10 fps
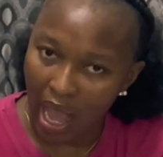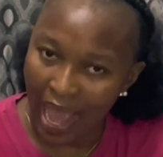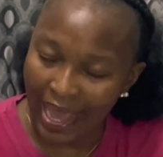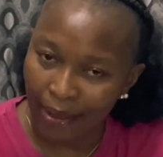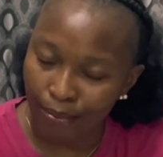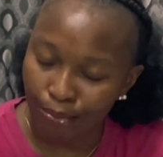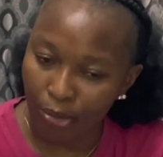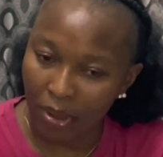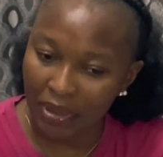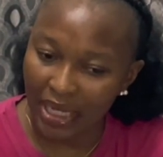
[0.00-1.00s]
I
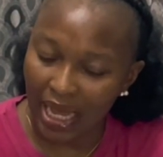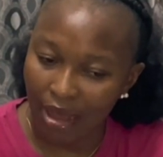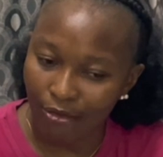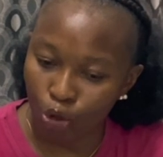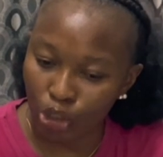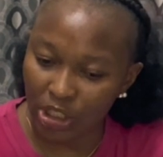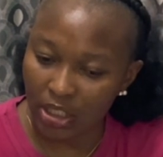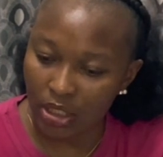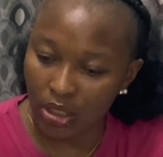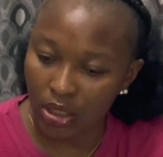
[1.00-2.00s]
probably have
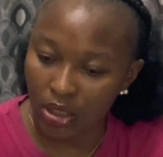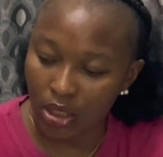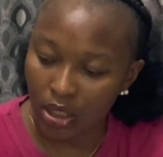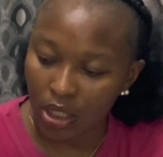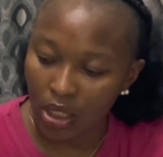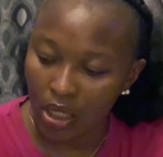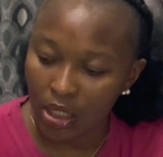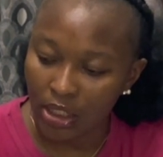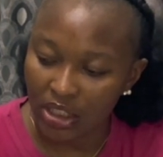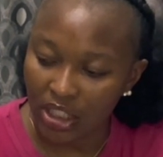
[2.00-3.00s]
gotten
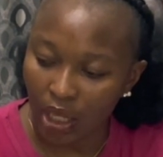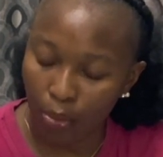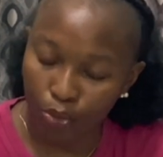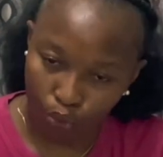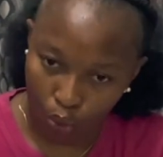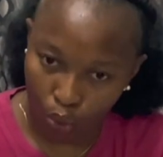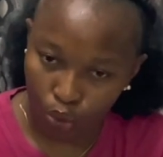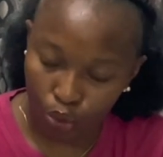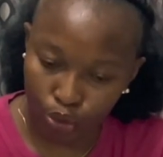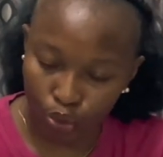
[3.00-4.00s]
them
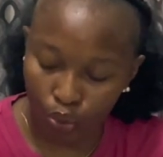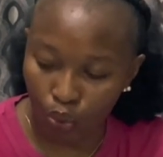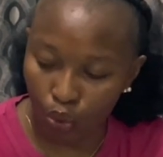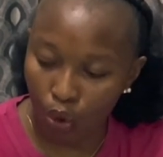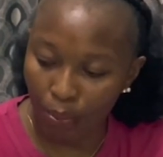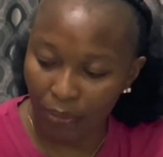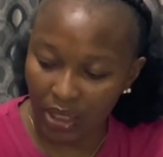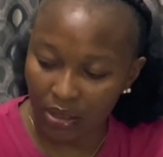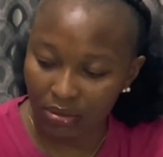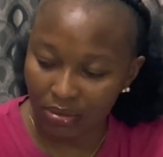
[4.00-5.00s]
wrong, so
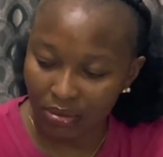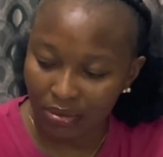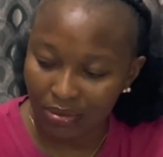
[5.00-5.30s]
coming,